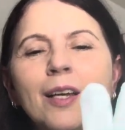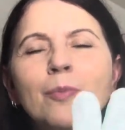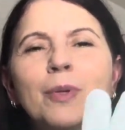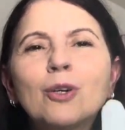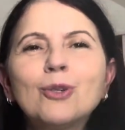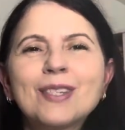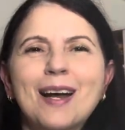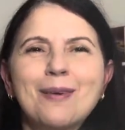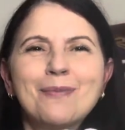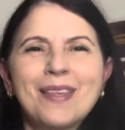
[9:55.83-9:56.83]
because
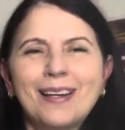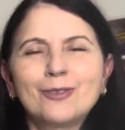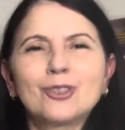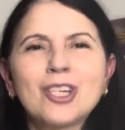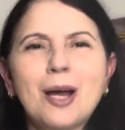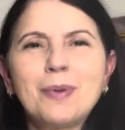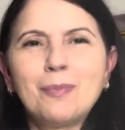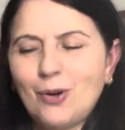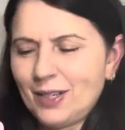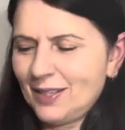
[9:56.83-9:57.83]
their little chubby
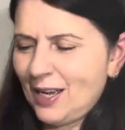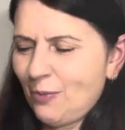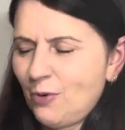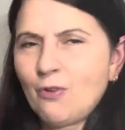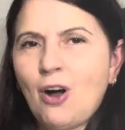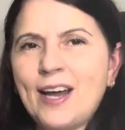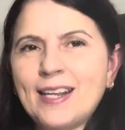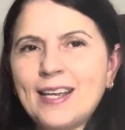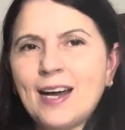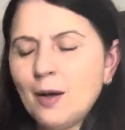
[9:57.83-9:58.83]
bodies, they were
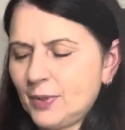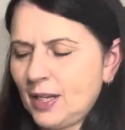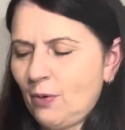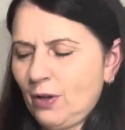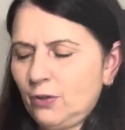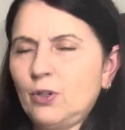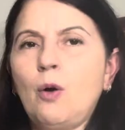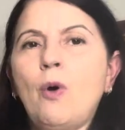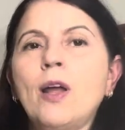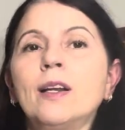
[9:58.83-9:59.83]
riding up. So I thought I
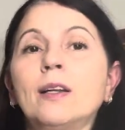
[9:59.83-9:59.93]
won't